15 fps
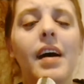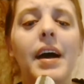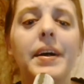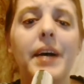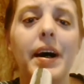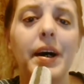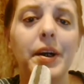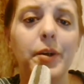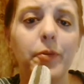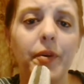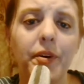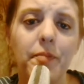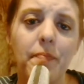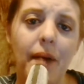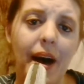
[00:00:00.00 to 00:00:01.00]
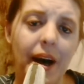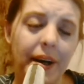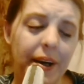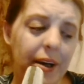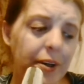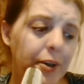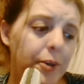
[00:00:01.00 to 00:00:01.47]
Hey guys, welcome
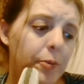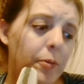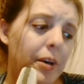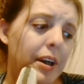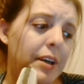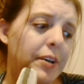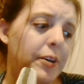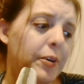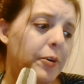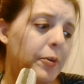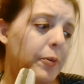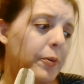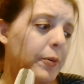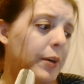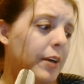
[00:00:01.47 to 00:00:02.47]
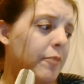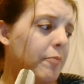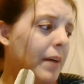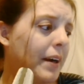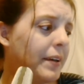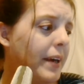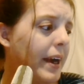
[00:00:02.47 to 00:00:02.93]
back. I just wanted to
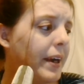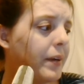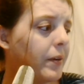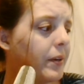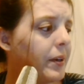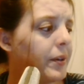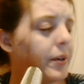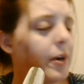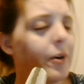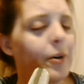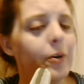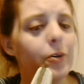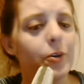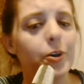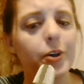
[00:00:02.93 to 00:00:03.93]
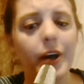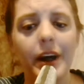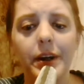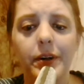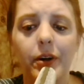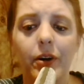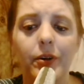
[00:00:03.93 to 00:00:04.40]
give my take on this whole
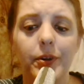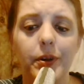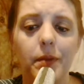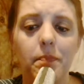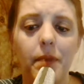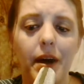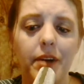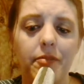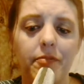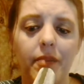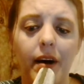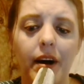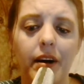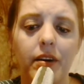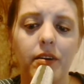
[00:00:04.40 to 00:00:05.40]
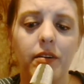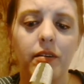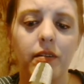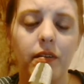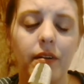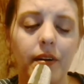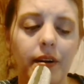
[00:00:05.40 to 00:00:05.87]
Shane Dawson
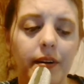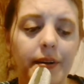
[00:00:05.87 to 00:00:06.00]
pedophile